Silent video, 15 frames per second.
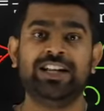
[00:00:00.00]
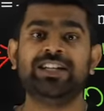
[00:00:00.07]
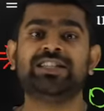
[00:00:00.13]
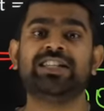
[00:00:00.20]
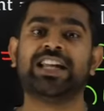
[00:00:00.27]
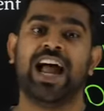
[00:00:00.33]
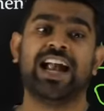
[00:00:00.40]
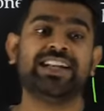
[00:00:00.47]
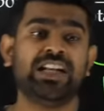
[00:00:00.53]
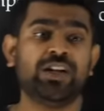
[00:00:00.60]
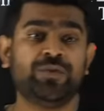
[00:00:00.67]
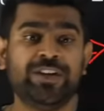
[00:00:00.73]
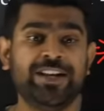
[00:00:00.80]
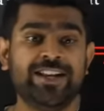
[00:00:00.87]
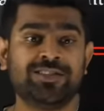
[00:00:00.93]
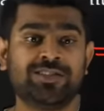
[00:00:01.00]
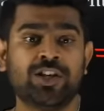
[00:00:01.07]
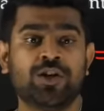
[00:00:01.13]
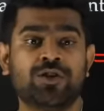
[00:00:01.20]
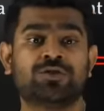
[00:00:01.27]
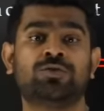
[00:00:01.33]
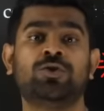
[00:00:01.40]
it's an anti freeze
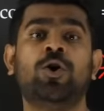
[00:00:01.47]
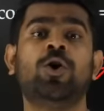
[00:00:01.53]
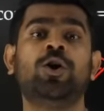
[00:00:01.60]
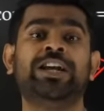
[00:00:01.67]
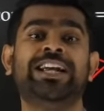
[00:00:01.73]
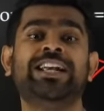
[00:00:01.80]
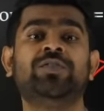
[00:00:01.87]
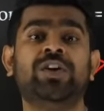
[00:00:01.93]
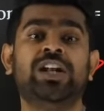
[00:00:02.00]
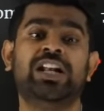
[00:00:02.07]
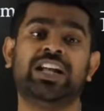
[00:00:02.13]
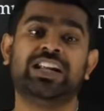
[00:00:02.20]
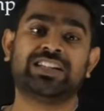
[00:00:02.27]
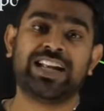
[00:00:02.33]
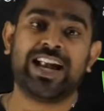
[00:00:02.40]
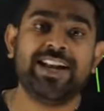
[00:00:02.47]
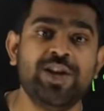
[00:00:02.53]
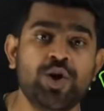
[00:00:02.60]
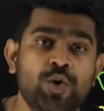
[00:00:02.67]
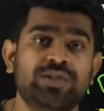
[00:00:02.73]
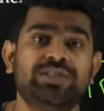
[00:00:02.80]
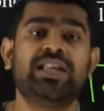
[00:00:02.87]
so it will
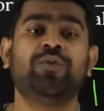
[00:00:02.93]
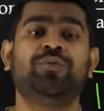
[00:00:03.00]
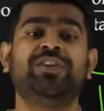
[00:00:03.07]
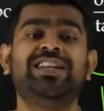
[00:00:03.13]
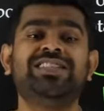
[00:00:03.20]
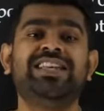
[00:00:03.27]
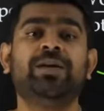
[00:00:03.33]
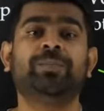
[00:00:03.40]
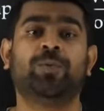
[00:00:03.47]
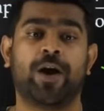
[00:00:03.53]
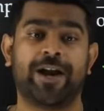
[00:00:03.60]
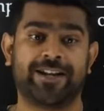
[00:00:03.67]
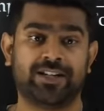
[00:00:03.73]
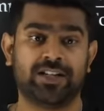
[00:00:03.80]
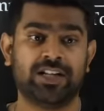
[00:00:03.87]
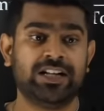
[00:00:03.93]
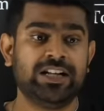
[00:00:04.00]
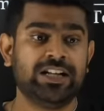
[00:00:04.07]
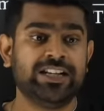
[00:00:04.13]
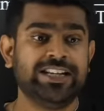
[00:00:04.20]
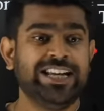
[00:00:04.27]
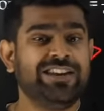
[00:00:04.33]
reduce the freezing point
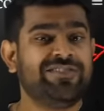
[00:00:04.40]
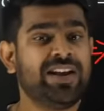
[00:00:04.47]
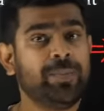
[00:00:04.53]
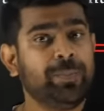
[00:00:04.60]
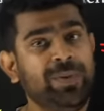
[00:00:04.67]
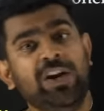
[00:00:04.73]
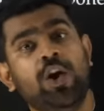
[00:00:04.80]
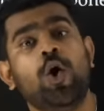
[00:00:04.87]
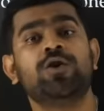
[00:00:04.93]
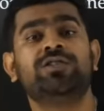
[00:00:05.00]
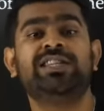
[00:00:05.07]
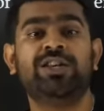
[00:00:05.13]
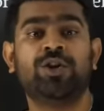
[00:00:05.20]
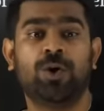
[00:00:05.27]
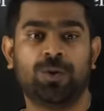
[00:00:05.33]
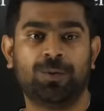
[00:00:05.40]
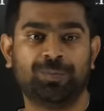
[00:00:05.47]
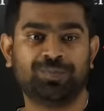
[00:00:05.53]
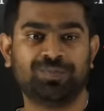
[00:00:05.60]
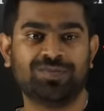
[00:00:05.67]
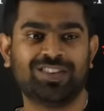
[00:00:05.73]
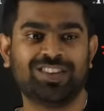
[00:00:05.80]
even below zero
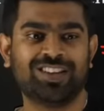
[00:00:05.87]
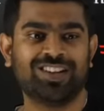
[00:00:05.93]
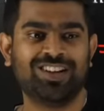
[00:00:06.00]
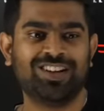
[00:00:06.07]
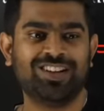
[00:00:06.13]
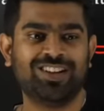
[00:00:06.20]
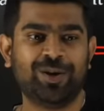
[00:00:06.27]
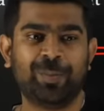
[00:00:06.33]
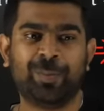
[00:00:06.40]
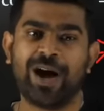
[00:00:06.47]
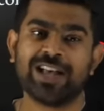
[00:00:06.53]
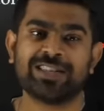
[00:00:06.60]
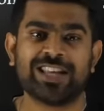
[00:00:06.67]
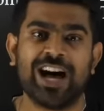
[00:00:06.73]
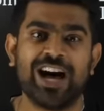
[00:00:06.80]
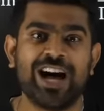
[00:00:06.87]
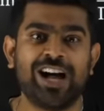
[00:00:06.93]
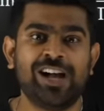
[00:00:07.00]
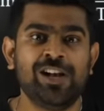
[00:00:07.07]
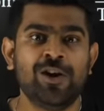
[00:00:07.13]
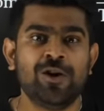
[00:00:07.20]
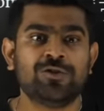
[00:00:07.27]
massa
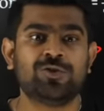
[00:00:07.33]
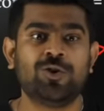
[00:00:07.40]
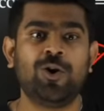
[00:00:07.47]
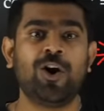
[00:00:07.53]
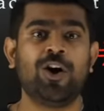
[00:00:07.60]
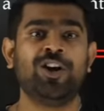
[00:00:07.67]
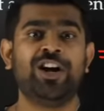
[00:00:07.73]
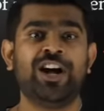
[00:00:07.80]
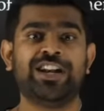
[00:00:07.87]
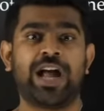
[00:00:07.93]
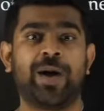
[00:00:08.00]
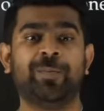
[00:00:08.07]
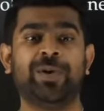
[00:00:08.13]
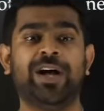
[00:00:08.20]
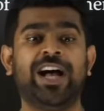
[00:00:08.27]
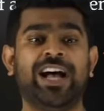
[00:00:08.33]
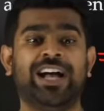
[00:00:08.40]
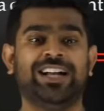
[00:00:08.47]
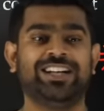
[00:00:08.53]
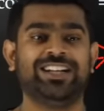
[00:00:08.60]
so number